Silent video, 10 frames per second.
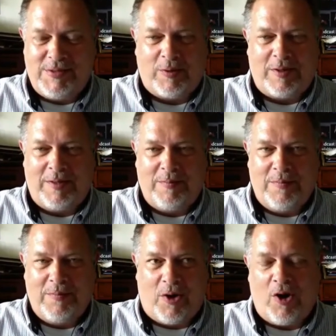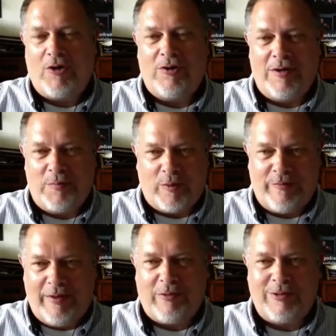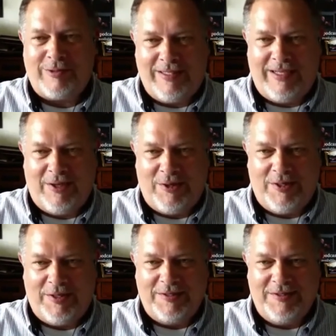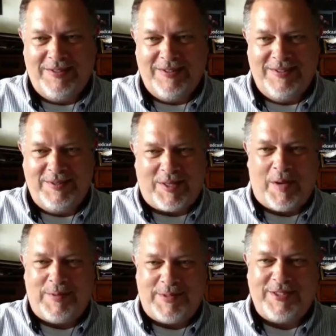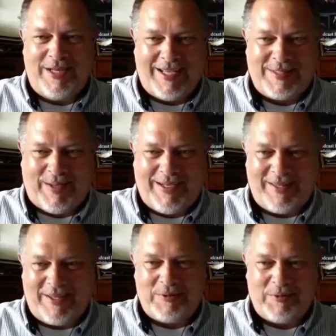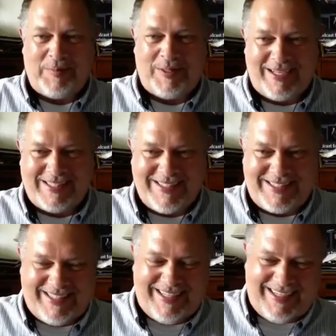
working harder and more feverishly on the composition aspect than her trumpet lessons.